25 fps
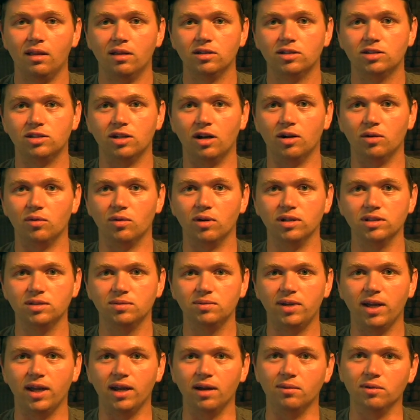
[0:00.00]
Starting to run some
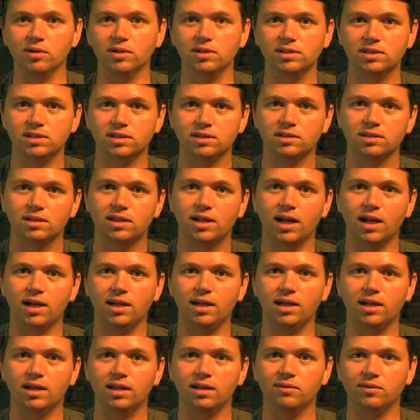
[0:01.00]
cameras and kind of
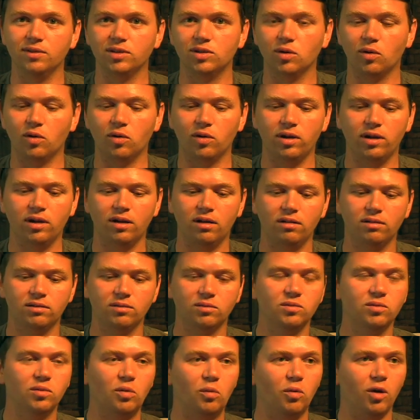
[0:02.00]
get an inventory on
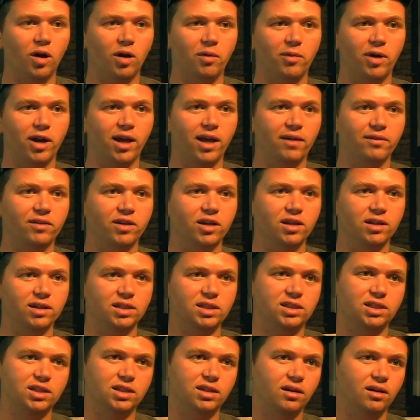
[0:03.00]
what I'm going to have to hunt
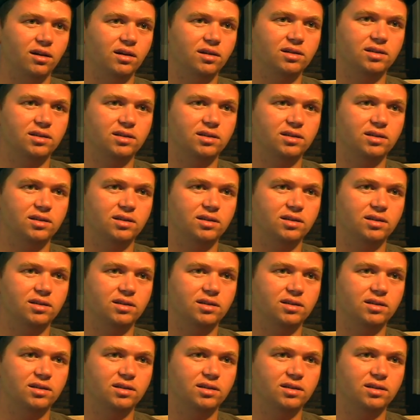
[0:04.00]
this year.